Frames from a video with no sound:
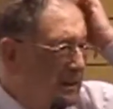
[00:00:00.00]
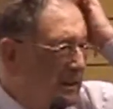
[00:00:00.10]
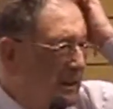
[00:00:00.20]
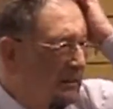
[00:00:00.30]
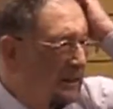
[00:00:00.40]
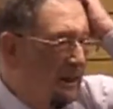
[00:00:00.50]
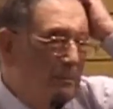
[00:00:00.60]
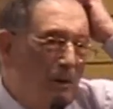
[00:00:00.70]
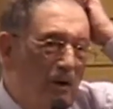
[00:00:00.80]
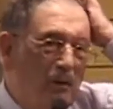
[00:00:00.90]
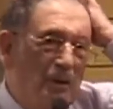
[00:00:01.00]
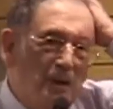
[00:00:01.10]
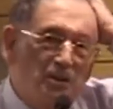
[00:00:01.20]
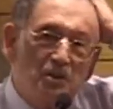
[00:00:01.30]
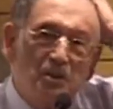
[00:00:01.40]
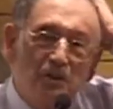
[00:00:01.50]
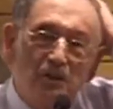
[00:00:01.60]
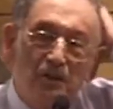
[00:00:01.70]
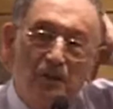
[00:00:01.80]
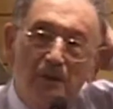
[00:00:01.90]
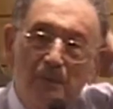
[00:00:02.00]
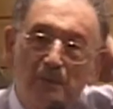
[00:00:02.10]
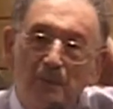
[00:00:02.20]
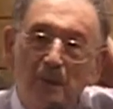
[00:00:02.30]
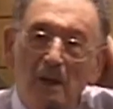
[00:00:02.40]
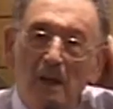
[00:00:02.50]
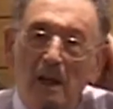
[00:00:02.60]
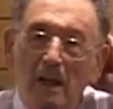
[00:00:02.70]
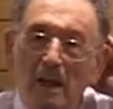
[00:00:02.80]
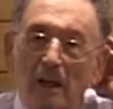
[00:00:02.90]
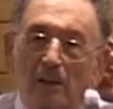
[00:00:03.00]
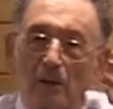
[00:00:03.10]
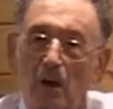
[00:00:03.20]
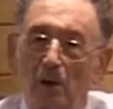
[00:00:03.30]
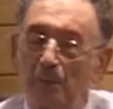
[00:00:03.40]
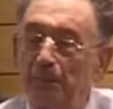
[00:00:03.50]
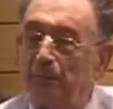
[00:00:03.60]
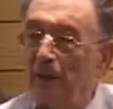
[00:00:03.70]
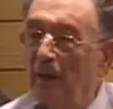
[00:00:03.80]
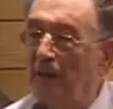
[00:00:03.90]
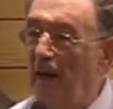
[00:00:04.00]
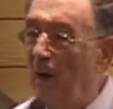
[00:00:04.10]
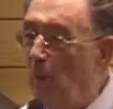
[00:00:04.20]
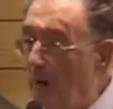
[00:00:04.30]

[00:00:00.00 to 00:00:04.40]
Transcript: myself a number of questions. You know, there are